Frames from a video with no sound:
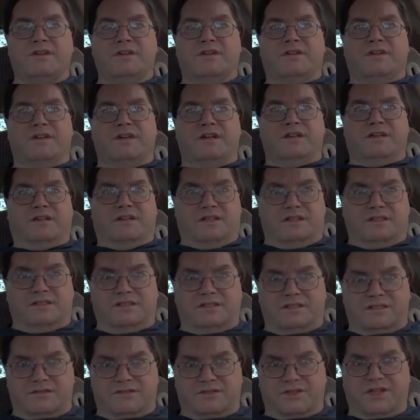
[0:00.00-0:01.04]
And
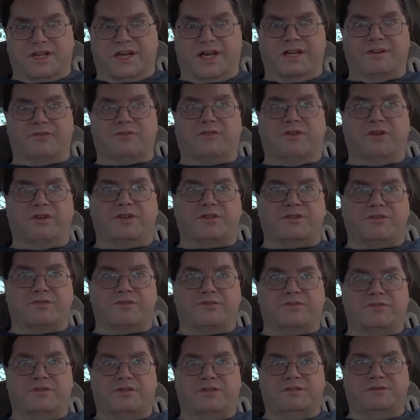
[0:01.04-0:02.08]
tonight I'm going
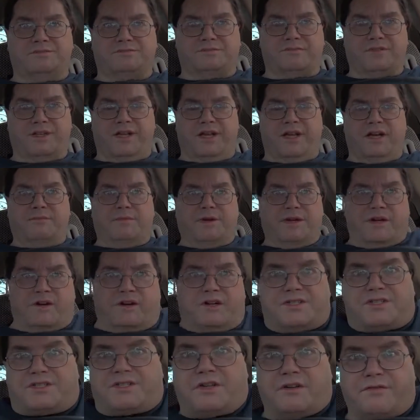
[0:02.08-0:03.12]
to get out my
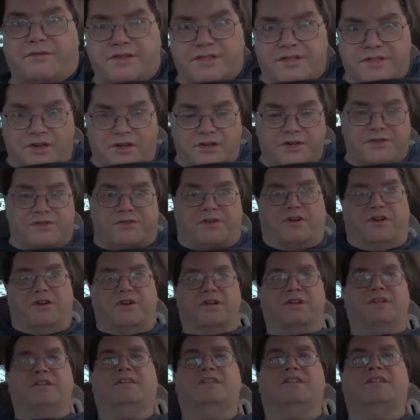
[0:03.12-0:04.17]
art stuff and start
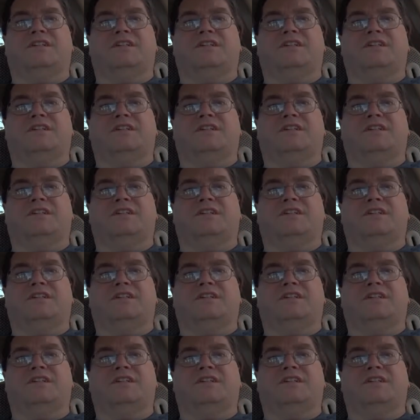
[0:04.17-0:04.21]
drawing.